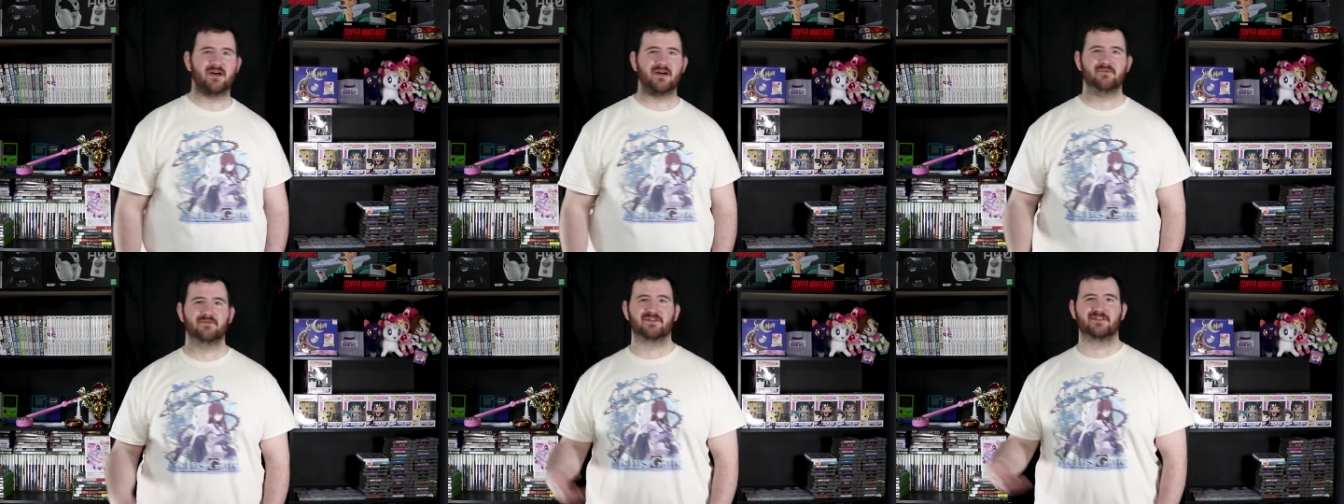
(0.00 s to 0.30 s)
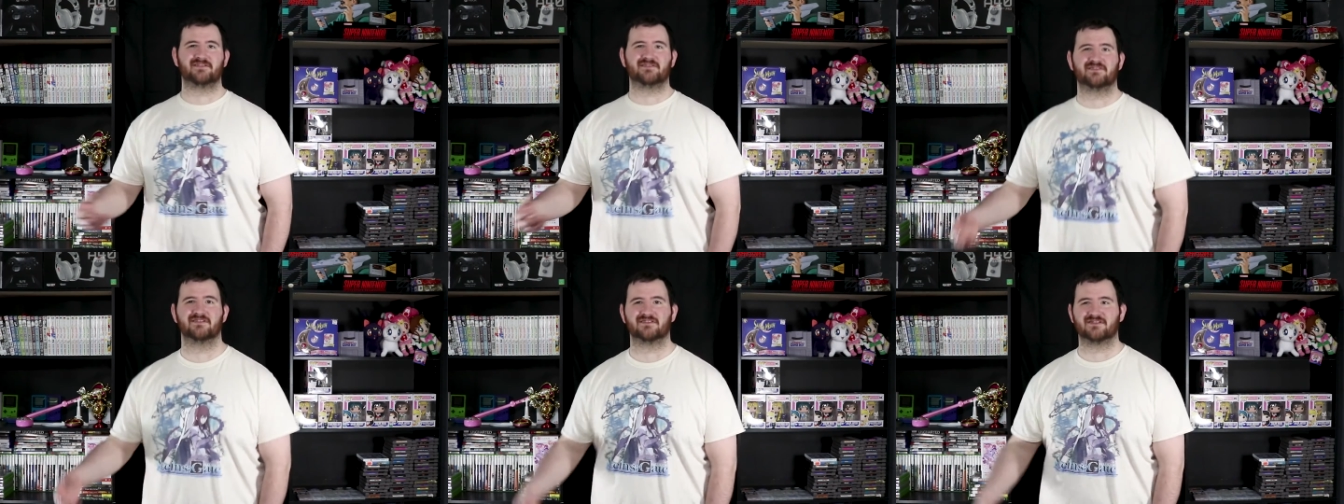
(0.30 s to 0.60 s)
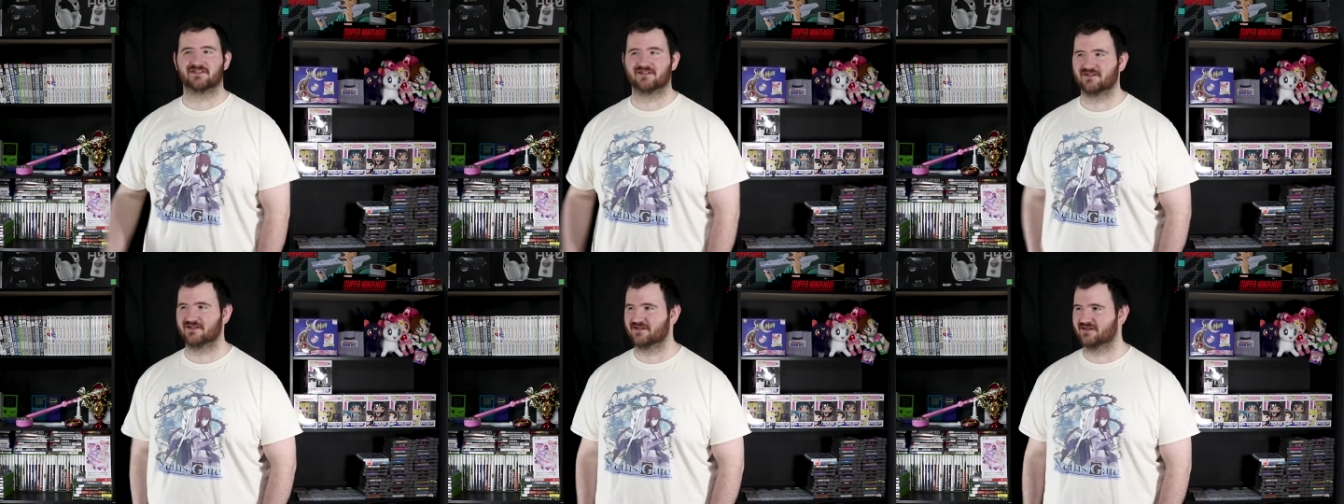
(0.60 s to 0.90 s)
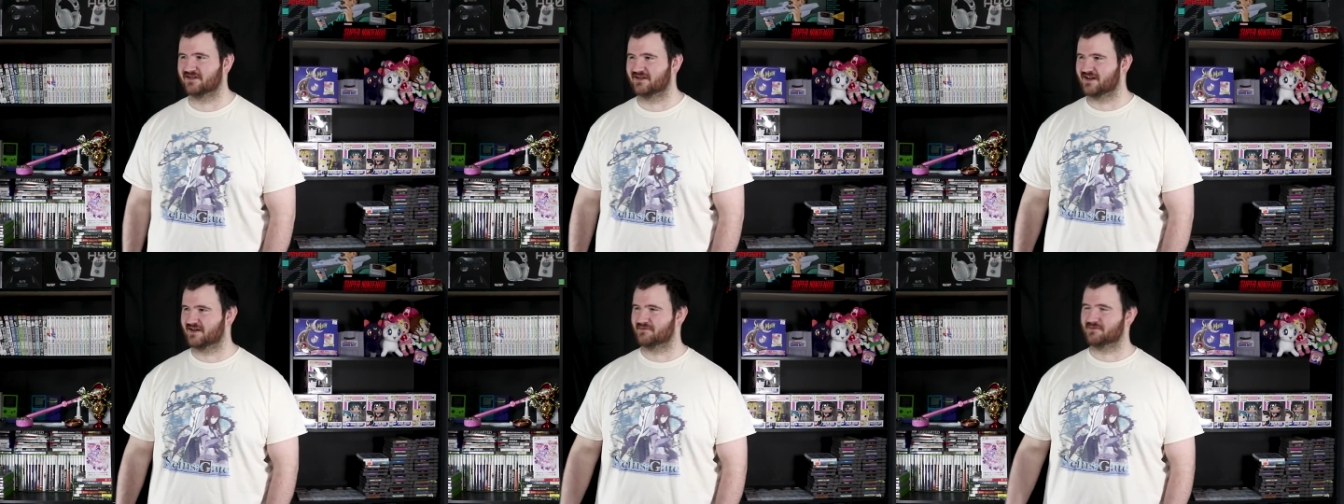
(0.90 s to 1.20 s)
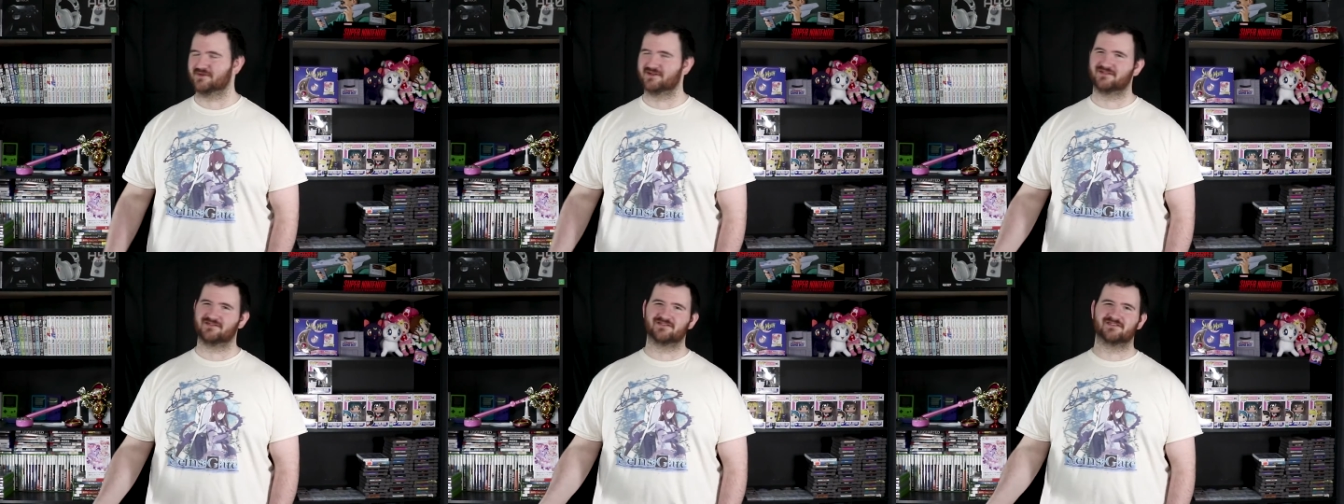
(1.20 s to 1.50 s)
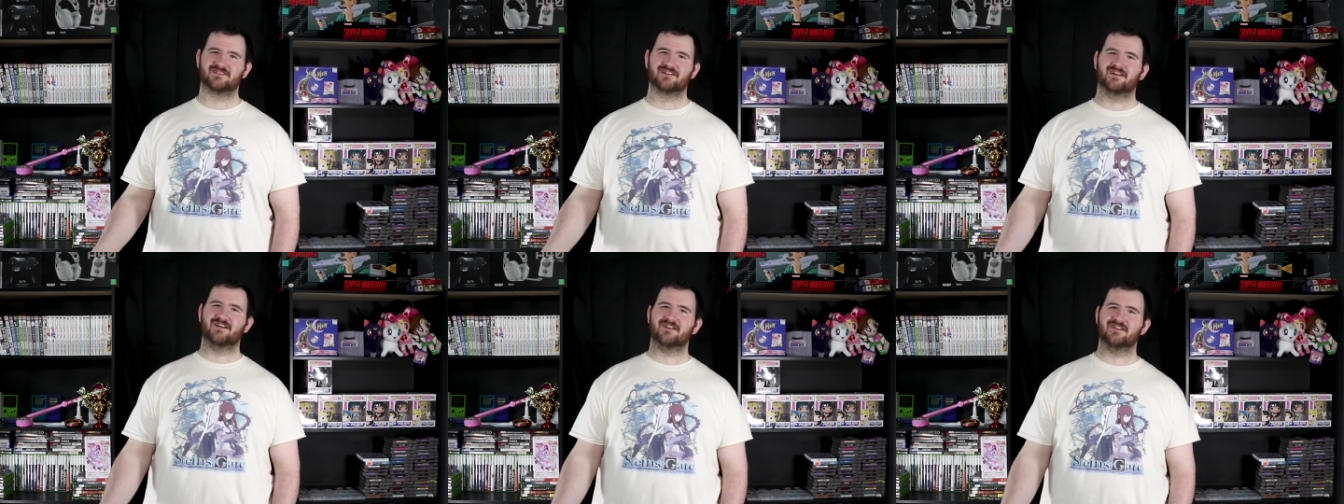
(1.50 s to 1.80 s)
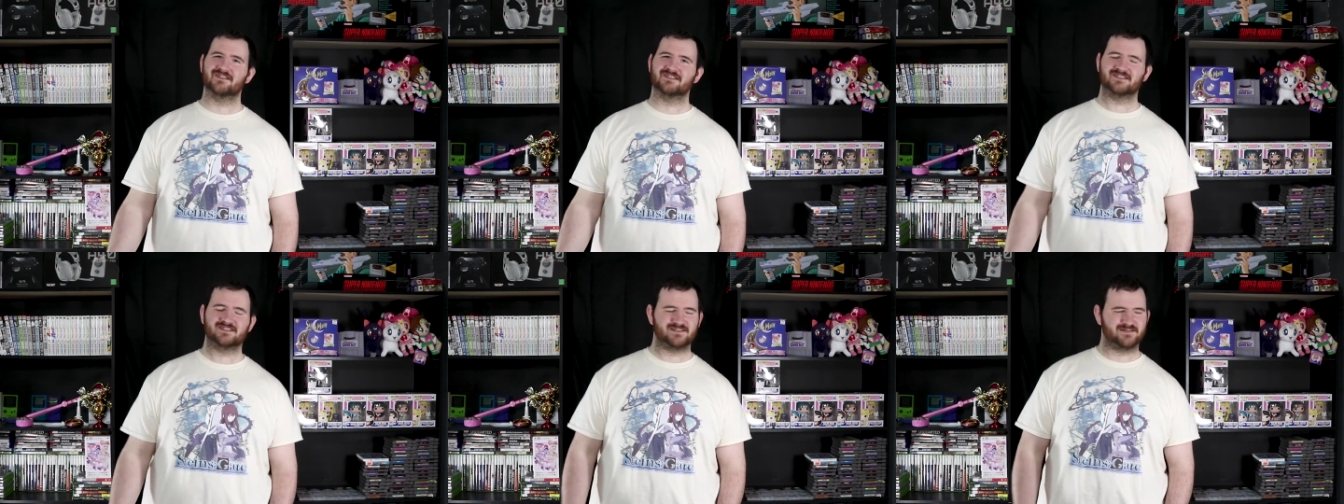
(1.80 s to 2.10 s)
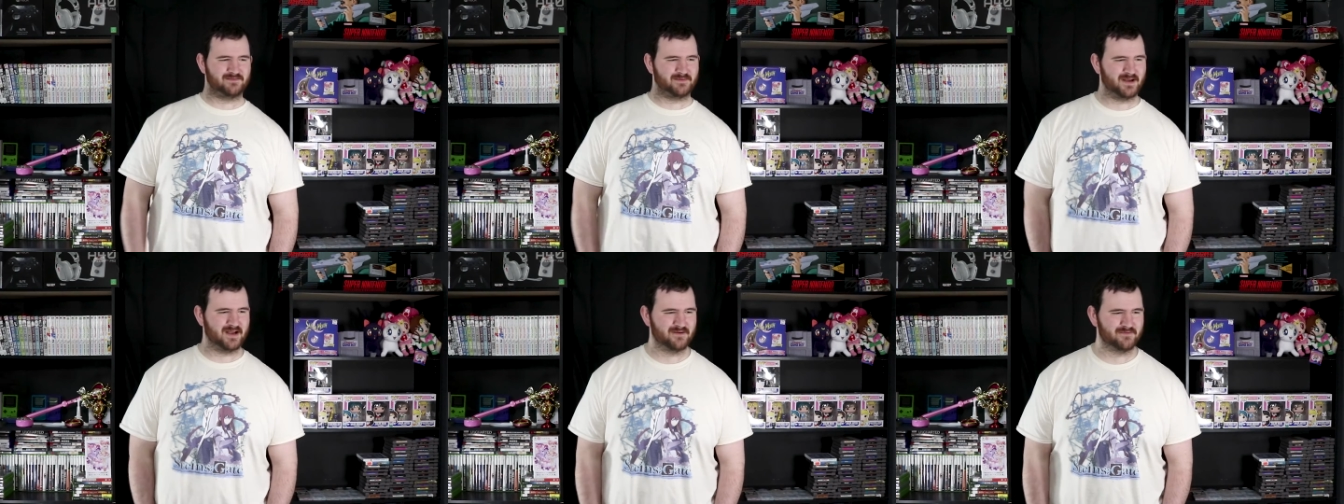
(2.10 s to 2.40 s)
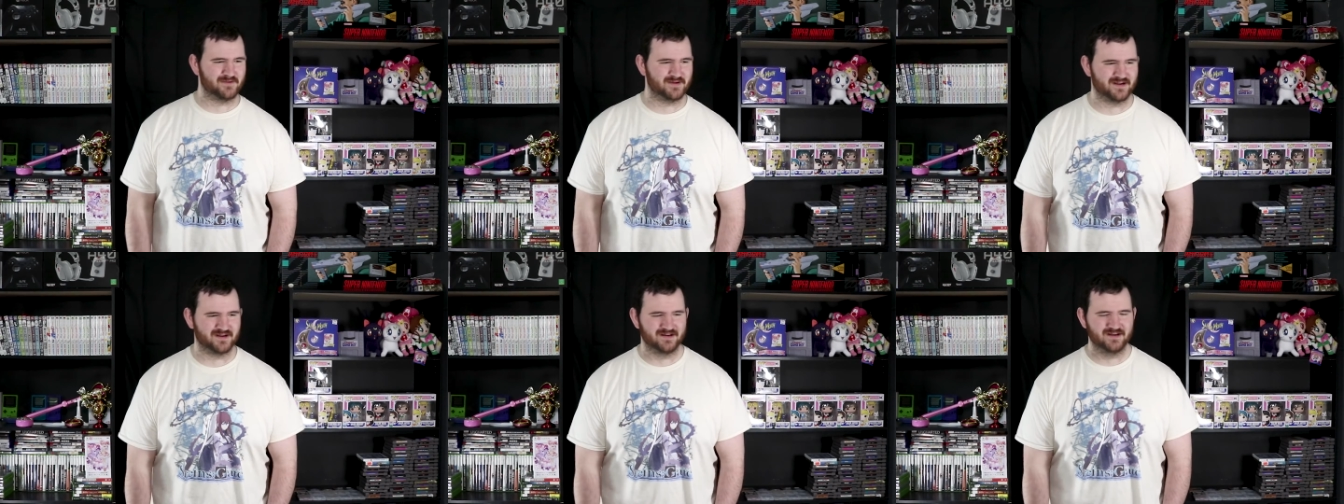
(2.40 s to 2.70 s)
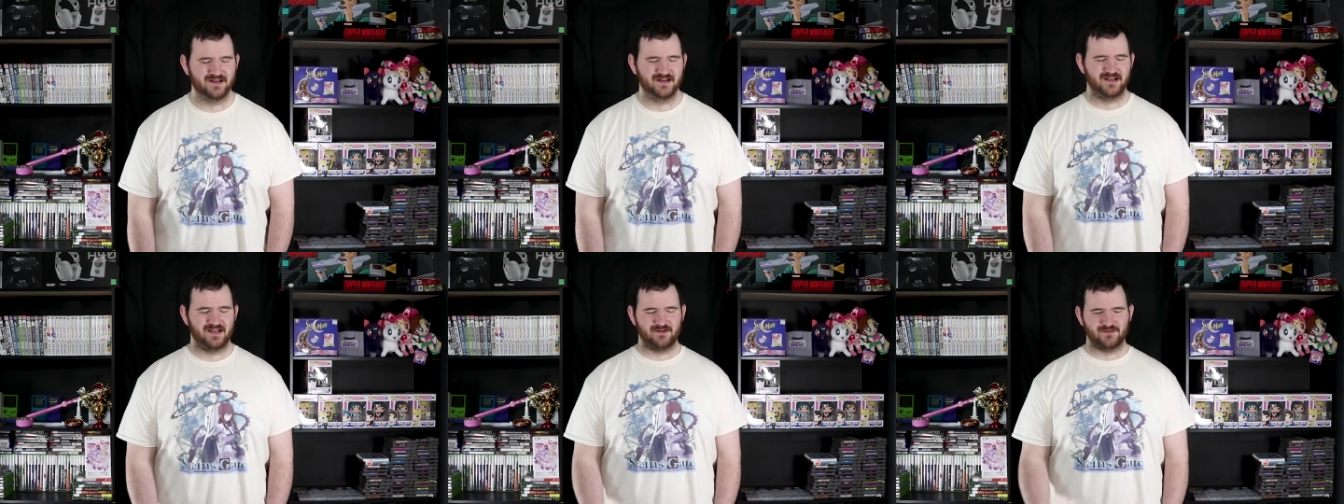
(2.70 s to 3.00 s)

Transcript: I want to look good. I want to look awesome. I want to.